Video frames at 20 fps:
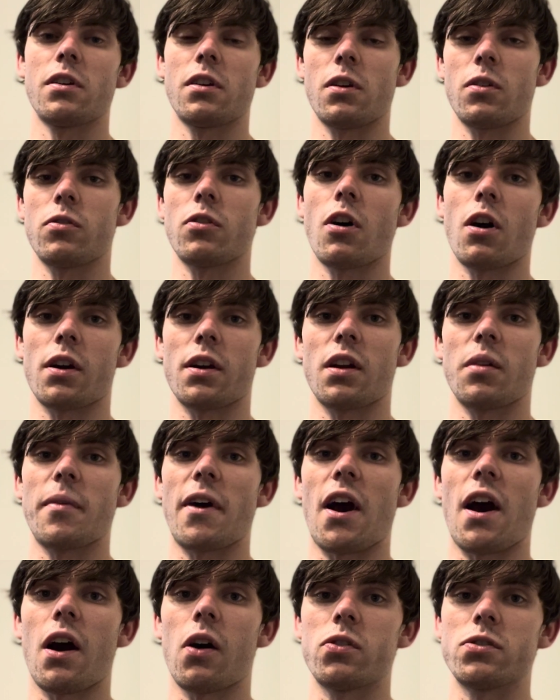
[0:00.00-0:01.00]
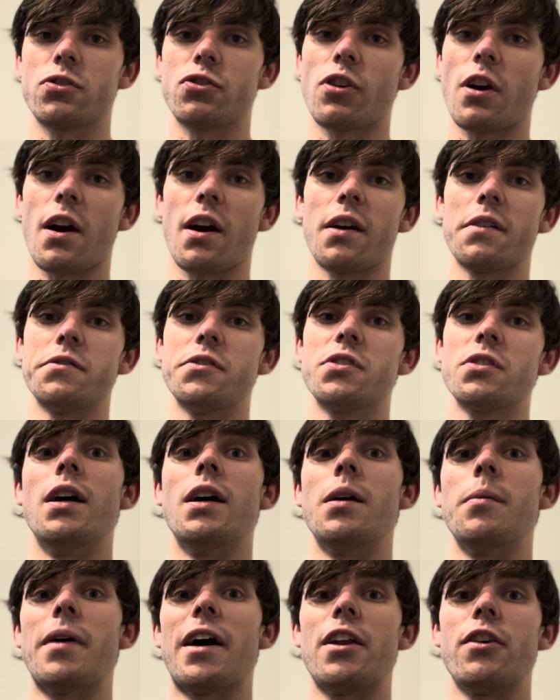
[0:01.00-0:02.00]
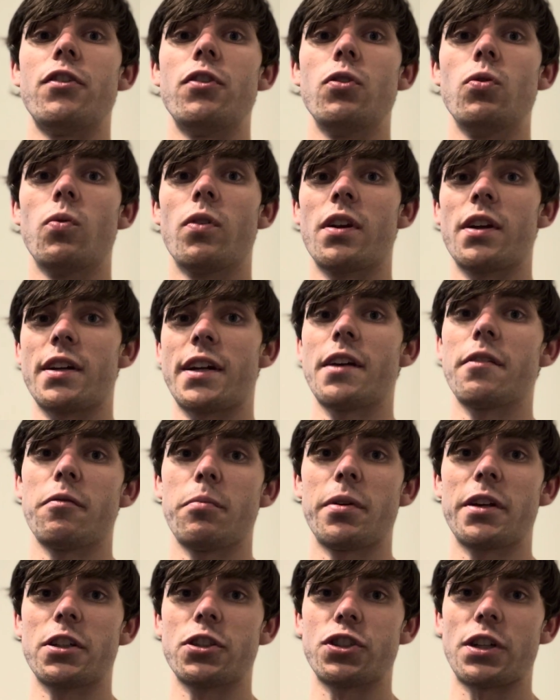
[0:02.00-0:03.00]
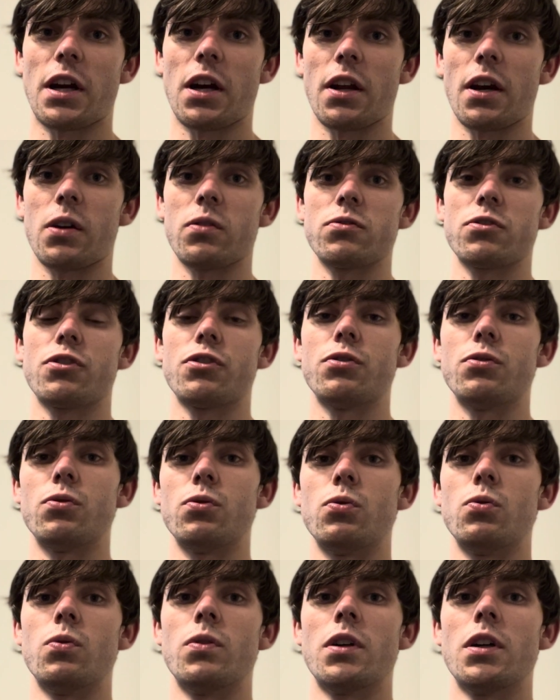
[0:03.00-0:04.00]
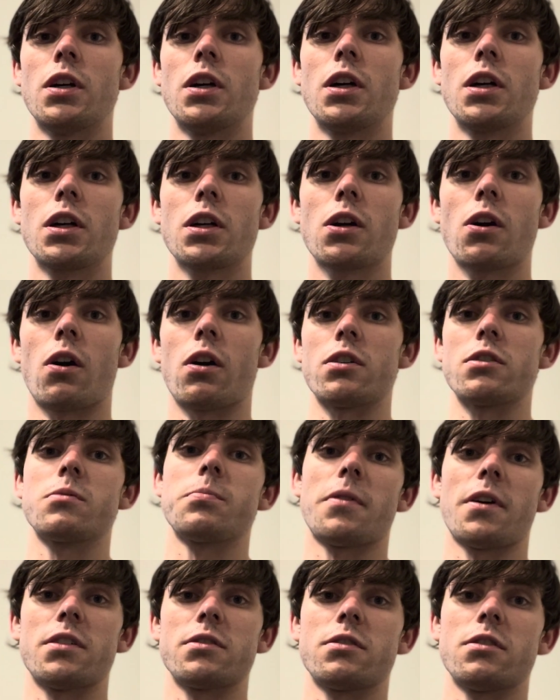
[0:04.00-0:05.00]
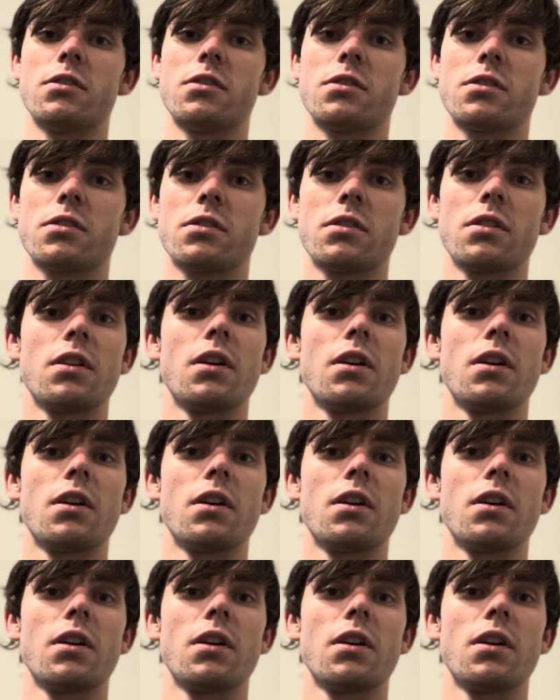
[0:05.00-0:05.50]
talking about how it drives. I do want to give a big shout out to car sponsors.